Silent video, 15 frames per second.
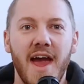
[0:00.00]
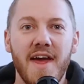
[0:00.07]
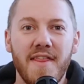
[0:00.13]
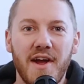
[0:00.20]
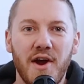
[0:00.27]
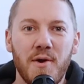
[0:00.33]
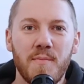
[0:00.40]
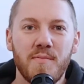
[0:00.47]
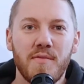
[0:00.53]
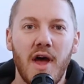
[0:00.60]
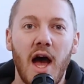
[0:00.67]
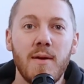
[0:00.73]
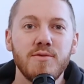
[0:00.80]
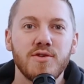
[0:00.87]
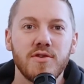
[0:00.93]
Hey there,
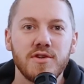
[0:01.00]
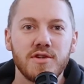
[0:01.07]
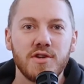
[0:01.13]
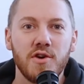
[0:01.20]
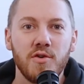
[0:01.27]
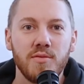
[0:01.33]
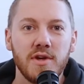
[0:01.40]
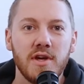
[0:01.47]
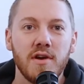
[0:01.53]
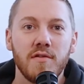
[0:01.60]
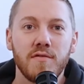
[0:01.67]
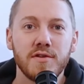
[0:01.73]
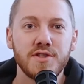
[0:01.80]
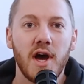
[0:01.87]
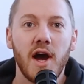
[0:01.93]
I'm George Toby,
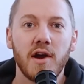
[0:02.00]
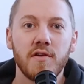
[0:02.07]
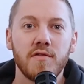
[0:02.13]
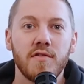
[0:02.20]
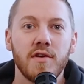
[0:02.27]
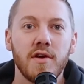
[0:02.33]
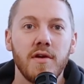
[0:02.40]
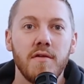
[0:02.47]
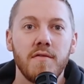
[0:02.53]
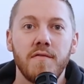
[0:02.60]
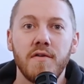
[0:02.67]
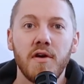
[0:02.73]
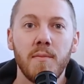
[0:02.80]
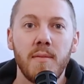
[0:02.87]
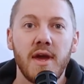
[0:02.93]
photographer,
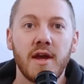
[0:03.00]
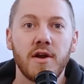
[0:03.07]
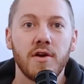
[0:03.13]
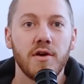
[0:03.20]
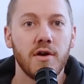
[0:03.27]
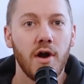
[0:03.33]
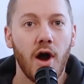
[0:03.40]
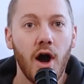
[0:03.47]
filmmaker,